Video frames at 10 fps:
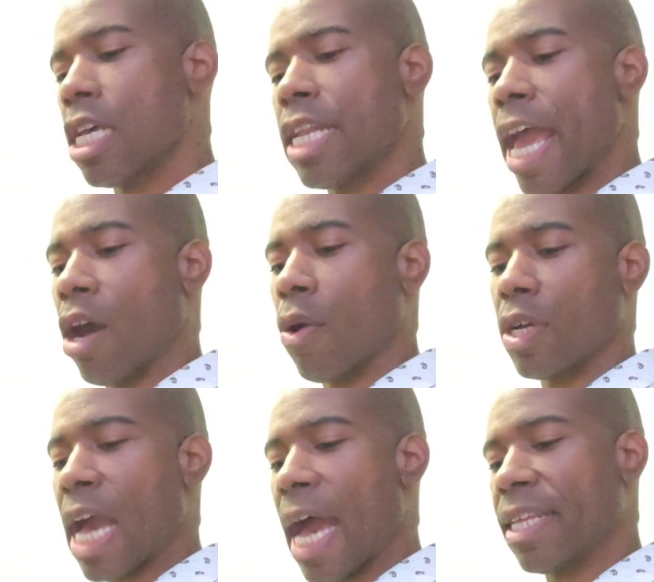Now,
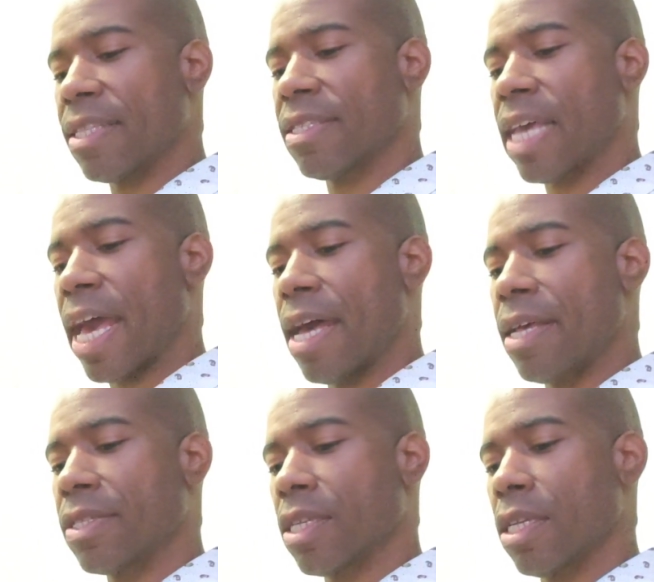guidance
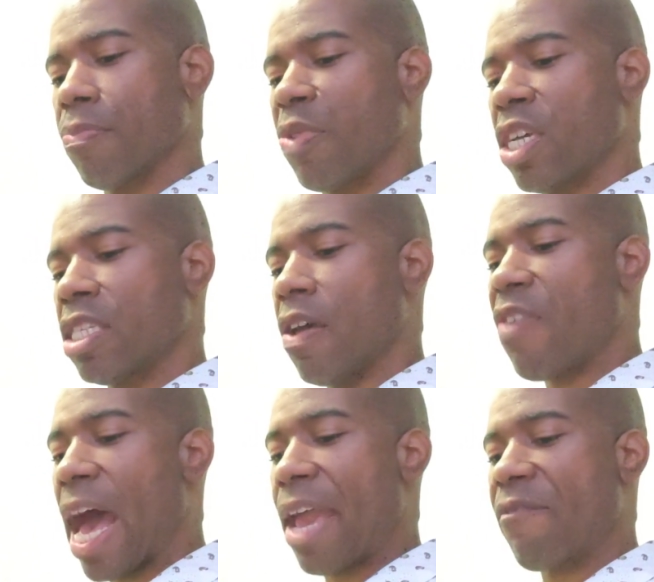says,
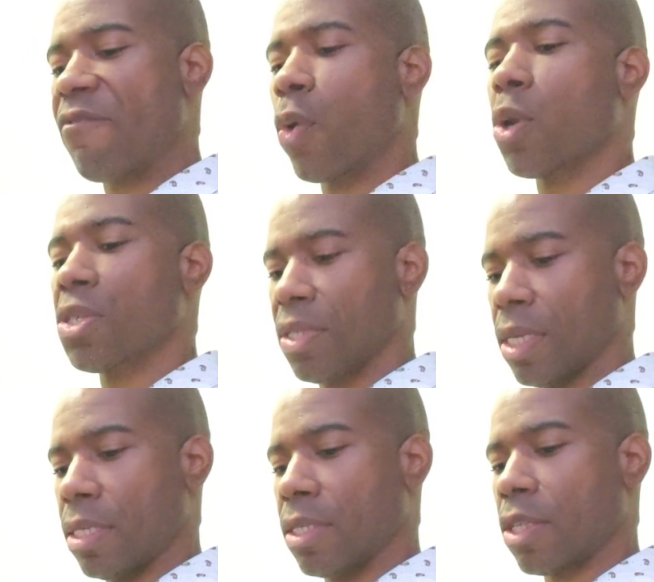divine
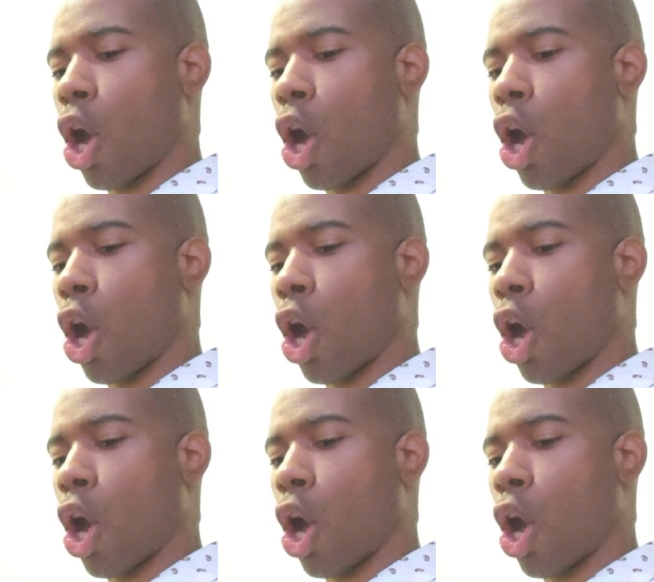forces